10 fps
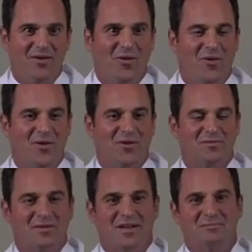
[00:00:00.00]
or
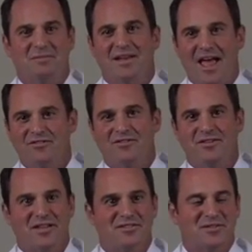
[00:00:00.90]
an
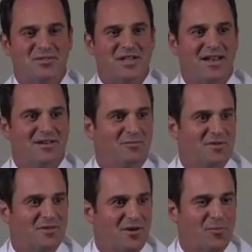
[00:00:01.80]
athlete that's upset
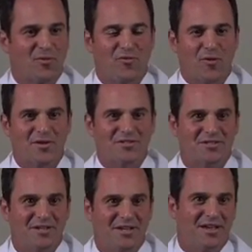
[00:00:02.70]
with their
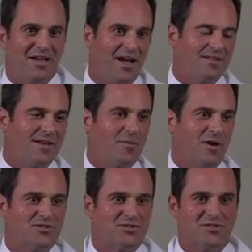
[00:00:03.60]
performance and they
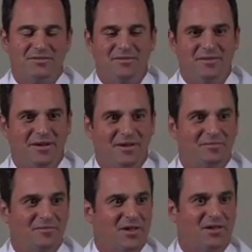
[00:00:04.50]
punch
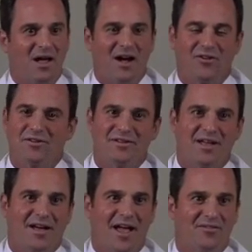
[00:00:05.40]
the locker in the
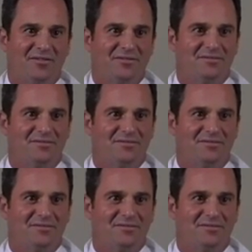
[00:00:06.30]
dugout.